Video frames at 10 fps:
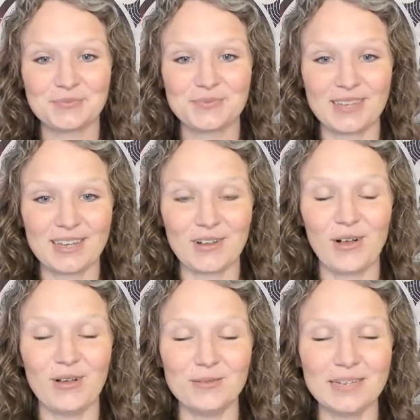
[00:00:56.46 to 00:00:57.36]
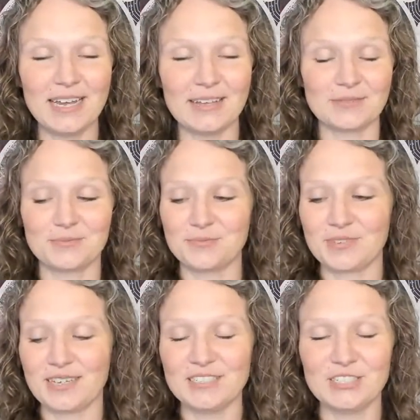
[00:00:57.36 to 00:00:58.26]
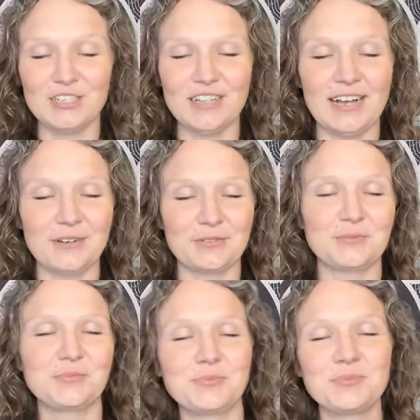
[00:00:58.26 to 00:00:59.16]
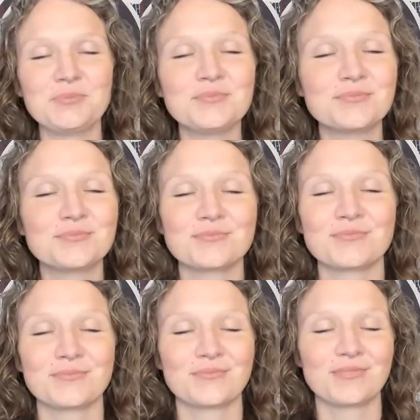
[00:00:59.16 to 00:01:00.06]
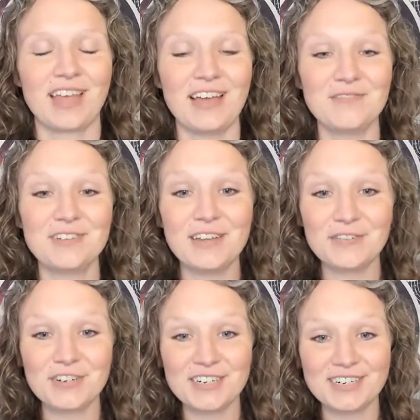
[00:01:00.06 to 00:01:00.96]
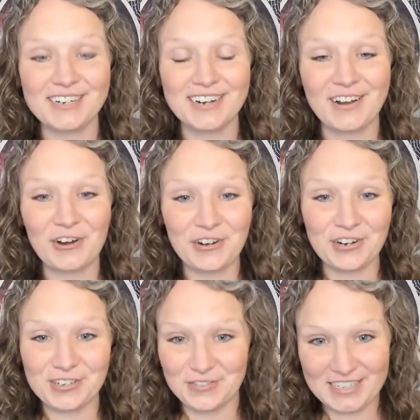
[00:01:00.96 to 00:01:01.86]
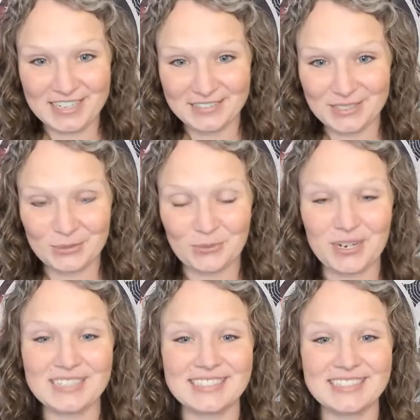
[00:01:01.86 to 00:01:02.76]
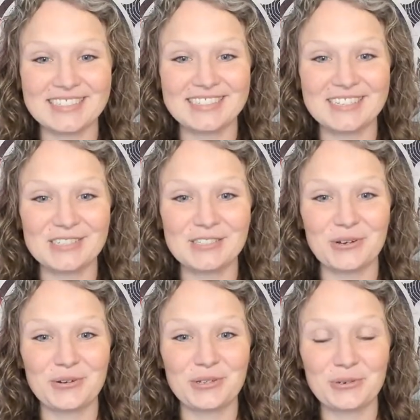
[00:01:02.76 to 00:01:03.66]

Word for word: gotta calm down, gotta chill out. I've never heard of any of these races, so you're